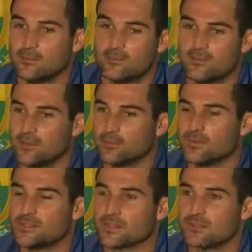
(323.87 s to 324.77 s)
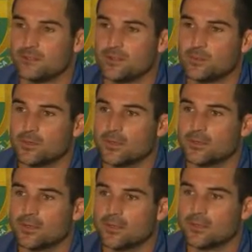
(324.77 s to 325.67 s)
we feed off each other very
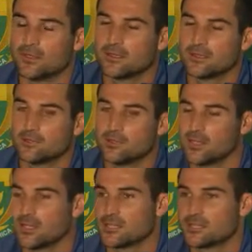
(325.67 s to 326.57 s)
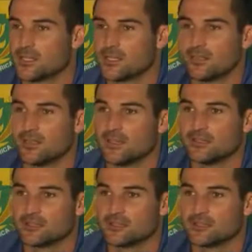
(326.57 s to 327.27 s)
well, and the communication out there.